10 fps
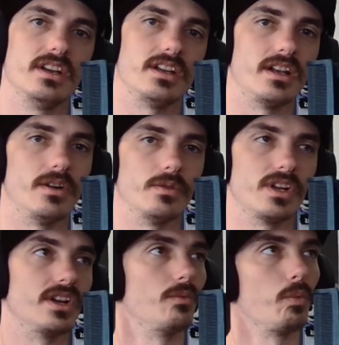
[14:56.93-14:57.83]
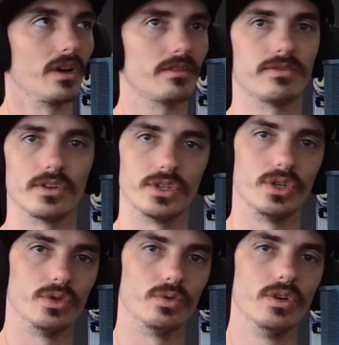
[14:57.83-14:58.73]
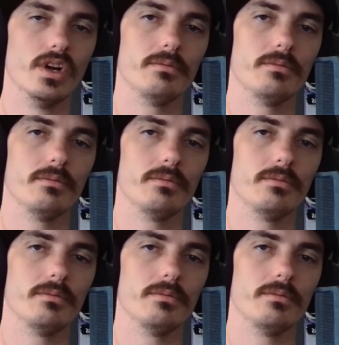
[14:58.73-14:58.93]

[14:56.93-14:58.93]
you know, gonna work for you.